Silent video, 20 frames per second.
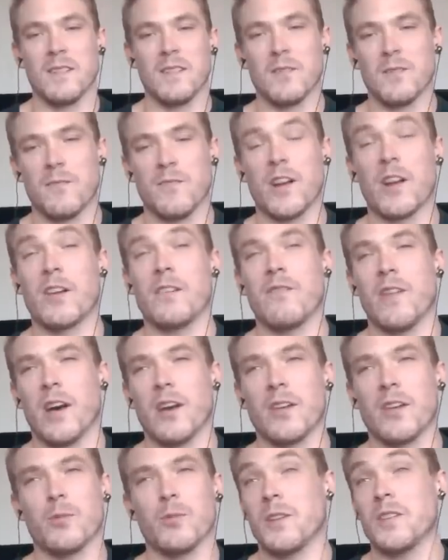very
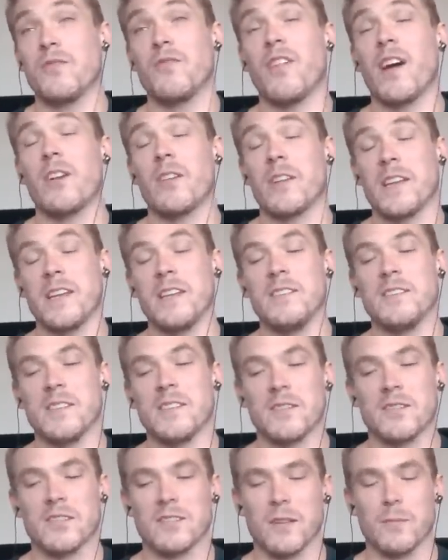valuable, and it's very
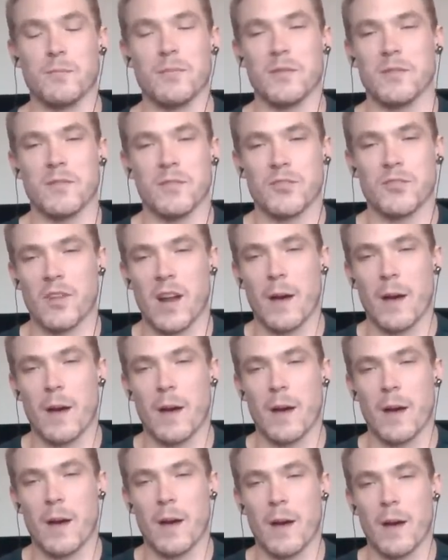easy to slip into the
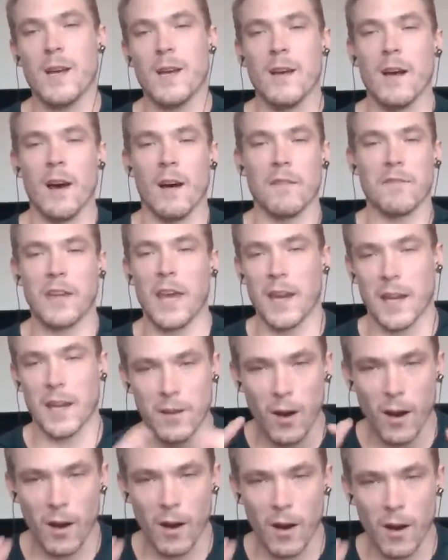trap of of getting
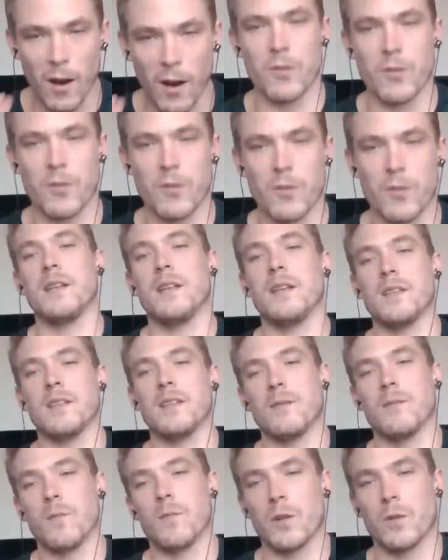caught in your own
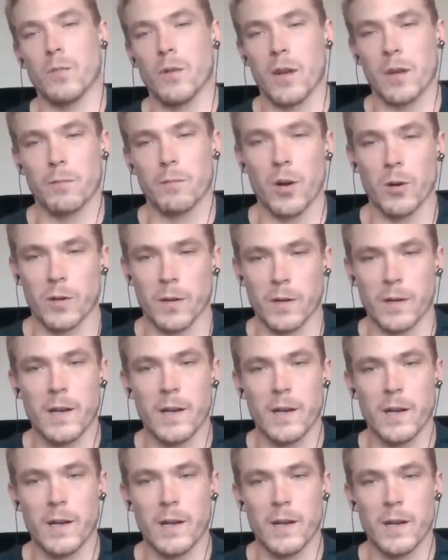mindset when you're playing
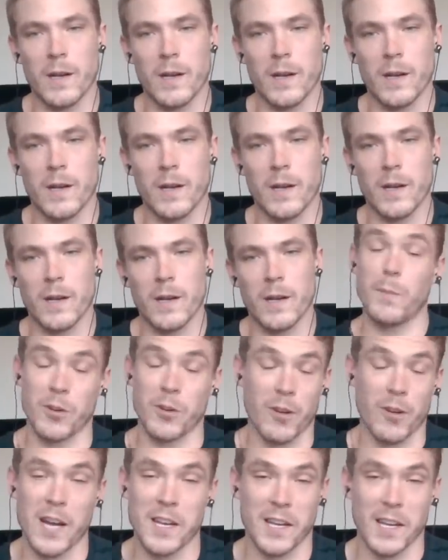poker, especially when
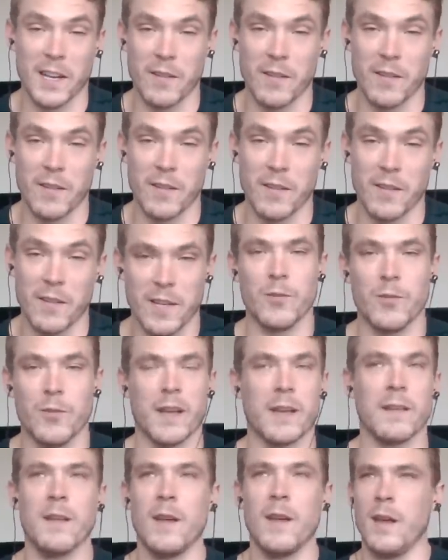you're grinding every day. You
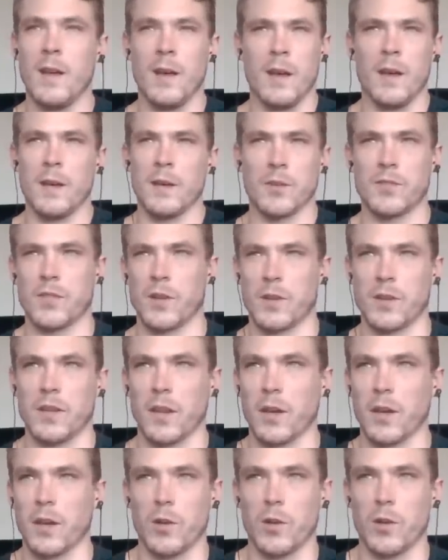like you start
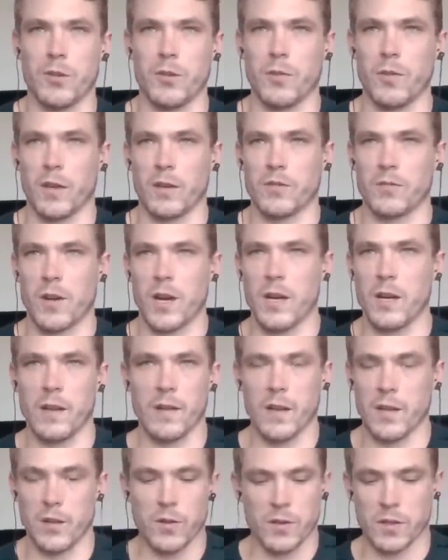to think what you're doing is right,
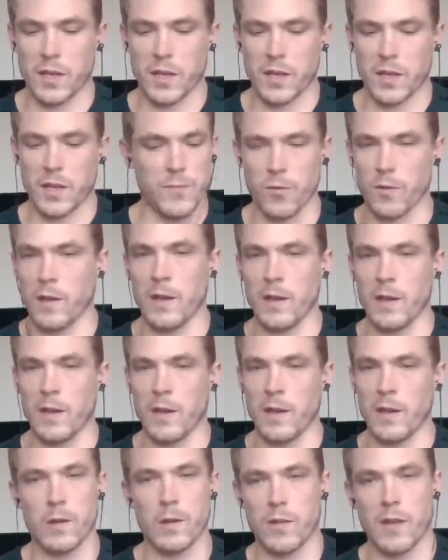and then you just keep doing it and
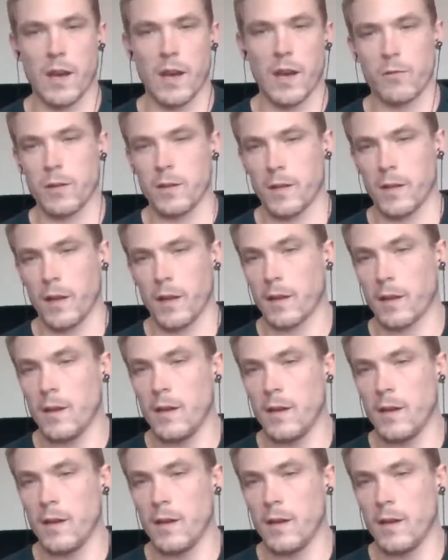doing it without really like